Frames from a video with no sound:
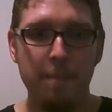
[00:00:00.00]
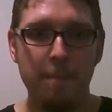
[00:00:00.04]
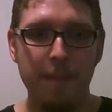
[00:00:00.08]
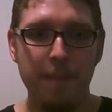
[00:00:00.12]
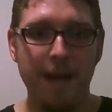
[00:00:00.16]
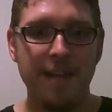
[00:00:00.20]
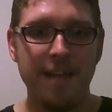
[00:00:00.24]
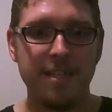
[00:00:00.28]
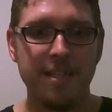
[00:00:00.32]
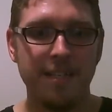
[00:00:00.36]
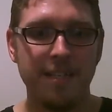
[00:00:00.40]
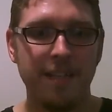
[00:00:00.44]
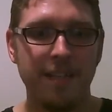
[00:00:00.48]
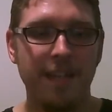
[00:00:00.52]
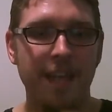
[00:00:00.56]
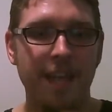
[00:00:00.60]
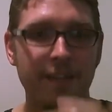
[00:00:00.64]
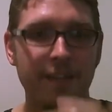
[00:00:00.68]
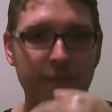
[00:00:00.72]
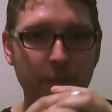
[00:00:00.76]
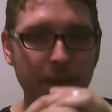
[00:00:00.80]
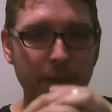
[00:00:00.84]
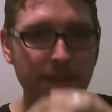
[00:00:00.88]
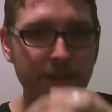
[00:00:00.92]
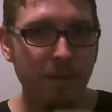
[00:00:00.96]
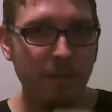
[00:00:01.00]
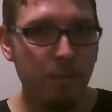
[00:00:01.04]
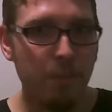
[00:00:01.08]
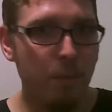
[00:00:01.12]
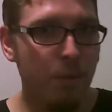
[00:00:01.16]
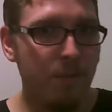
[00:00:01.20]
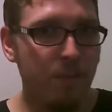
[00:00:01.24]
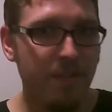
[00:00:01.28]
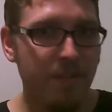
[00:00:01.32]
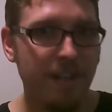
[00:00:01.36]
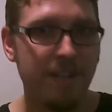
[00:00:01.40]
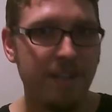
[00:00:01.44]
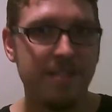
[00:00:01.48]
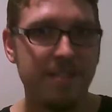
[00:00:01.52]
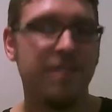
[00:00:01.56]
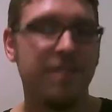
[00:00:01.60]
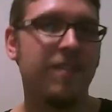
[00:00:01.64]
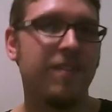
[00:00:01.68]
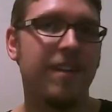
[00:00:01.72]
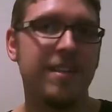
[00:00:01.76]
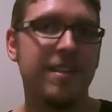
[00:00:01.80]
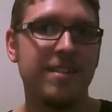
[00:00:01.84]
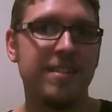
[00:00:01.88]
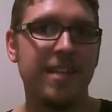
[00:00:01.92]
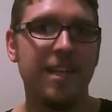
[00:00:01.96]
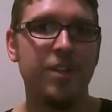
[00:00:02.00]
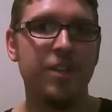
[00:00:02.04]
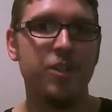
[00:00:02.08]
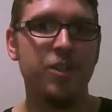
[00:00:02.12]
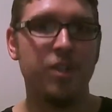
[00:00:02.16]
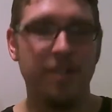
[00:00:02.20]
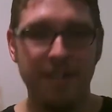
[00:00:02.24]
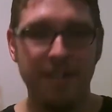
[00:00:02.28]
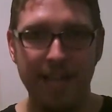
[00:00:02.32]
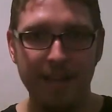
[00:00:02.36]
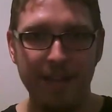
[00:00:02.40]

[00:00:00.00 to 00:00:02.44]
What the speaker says: But if we removed our civilization